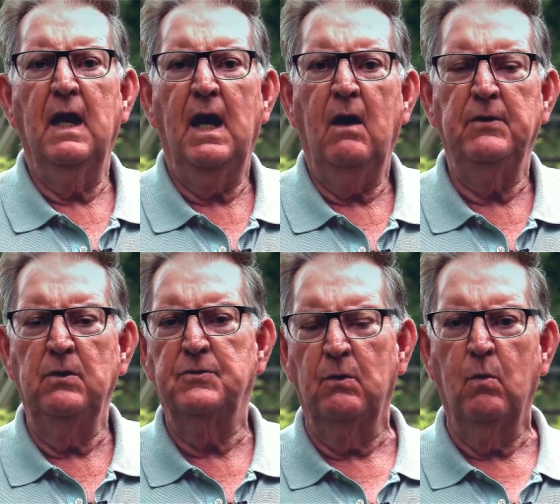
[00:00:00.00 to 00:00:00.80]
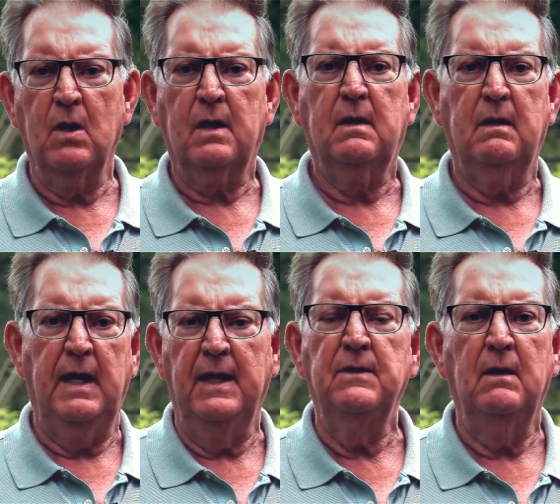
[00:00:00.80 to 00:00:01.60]
allow you to work
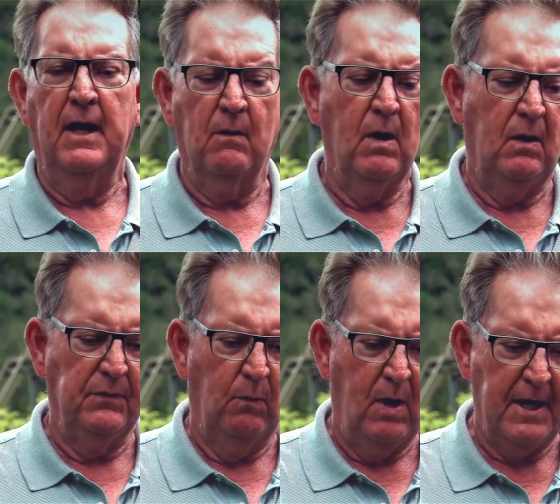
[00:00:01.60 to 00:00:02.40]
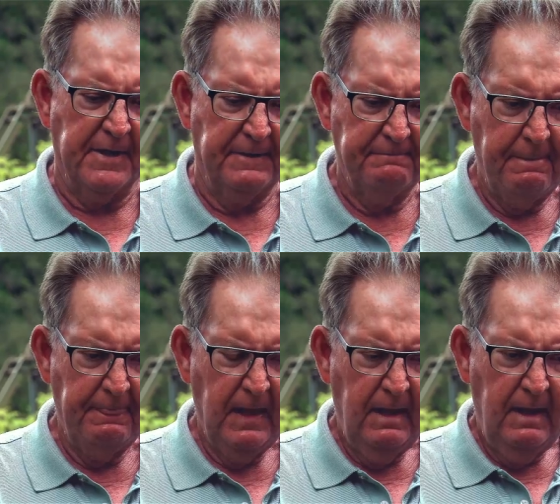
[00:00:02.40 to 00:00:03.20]
in and around the water.
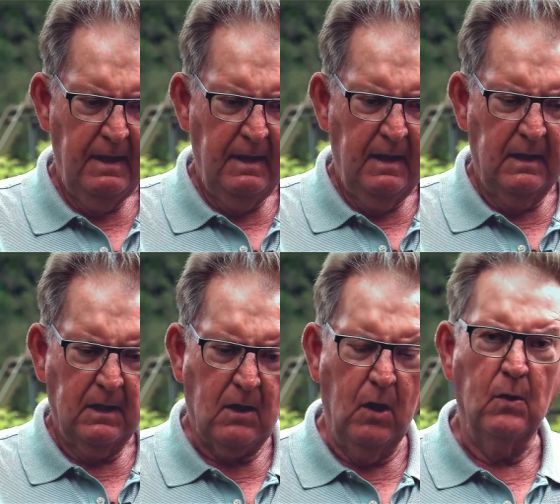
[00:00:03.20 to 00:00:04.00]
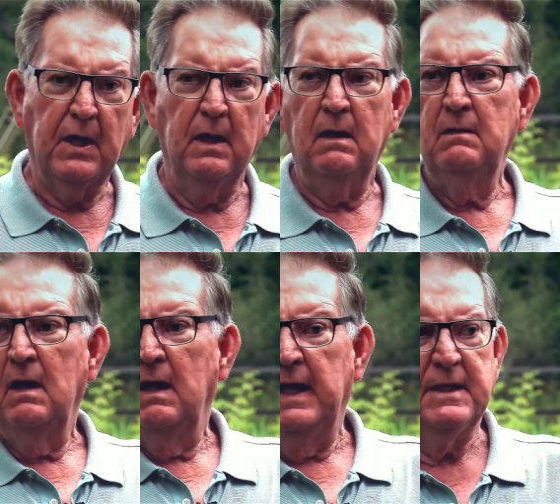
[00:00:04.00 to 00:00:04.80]
Cloca
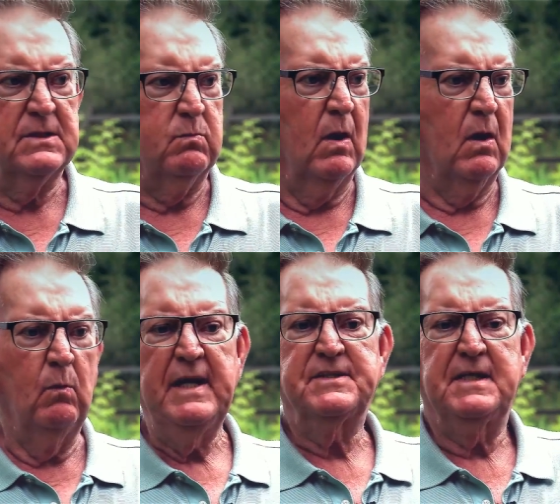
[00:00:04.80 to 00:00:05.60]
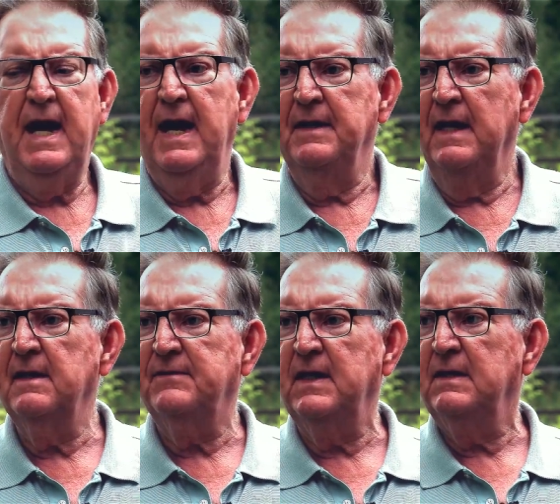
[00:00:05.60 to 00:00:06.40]
is where we stand.
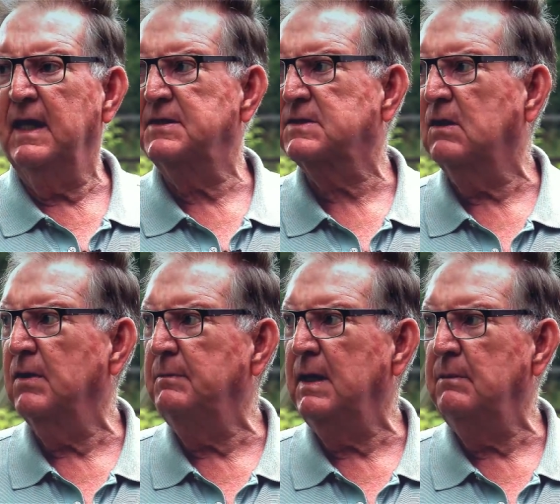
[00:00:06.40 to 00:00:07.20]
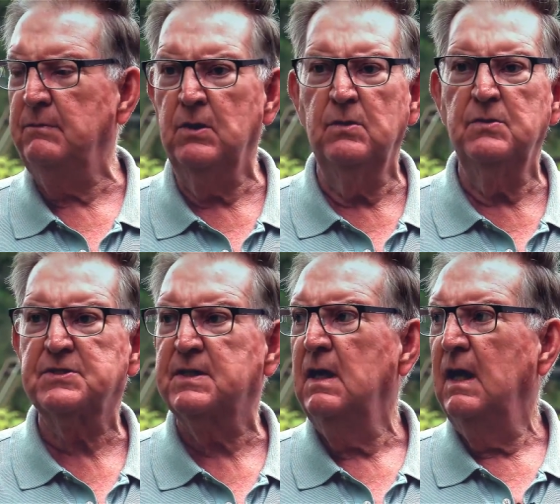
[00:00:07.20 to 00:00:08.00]
Anything that's going to be
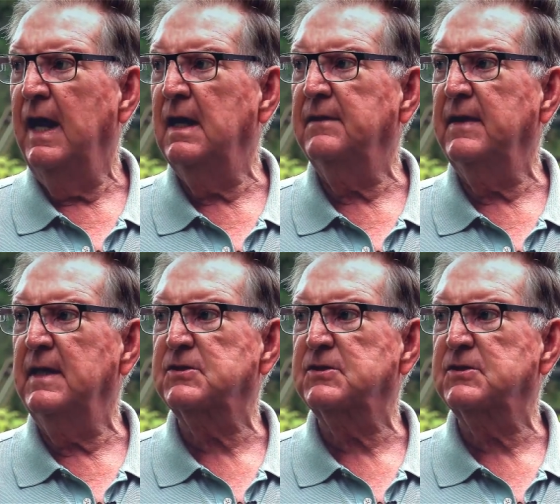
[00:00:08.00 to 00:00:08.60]
used on